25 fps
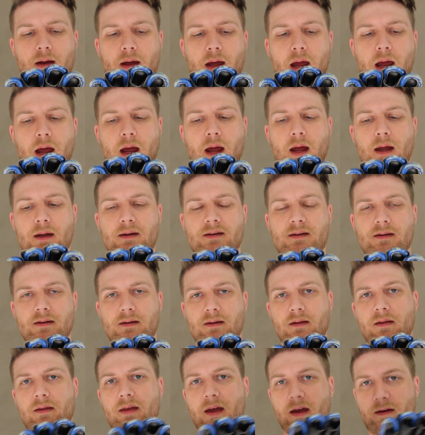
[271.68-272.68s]
and
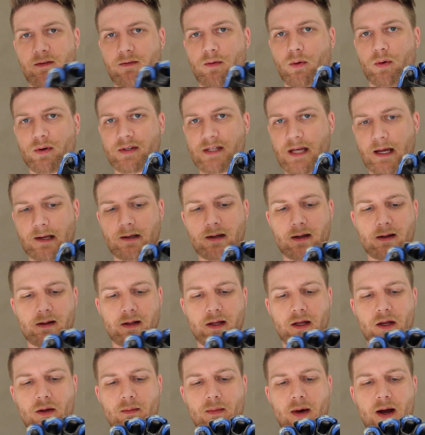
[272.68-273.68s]
therefore
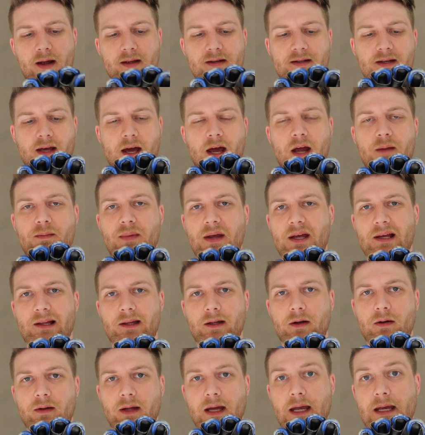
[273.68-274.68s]
technically you might say be a
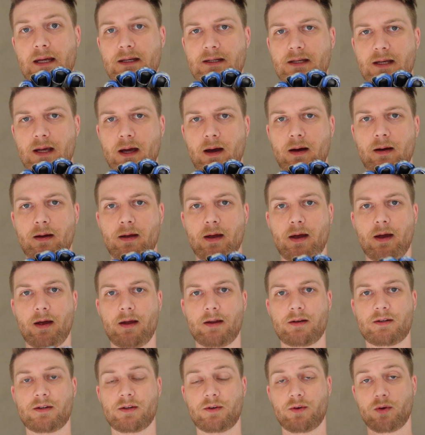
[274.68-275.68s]
little easier
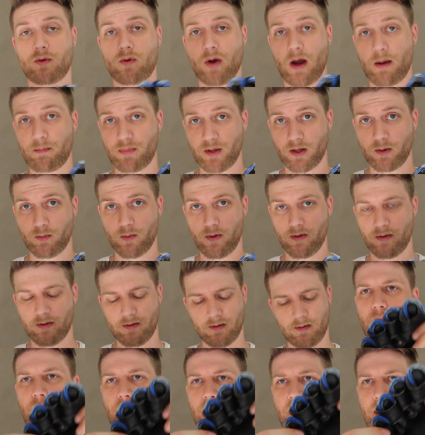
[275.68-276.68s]
to do grappling with.
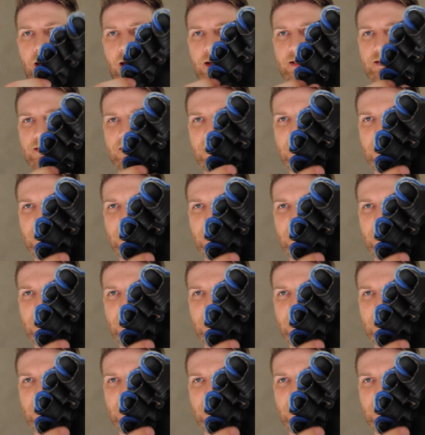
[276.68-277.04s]
It has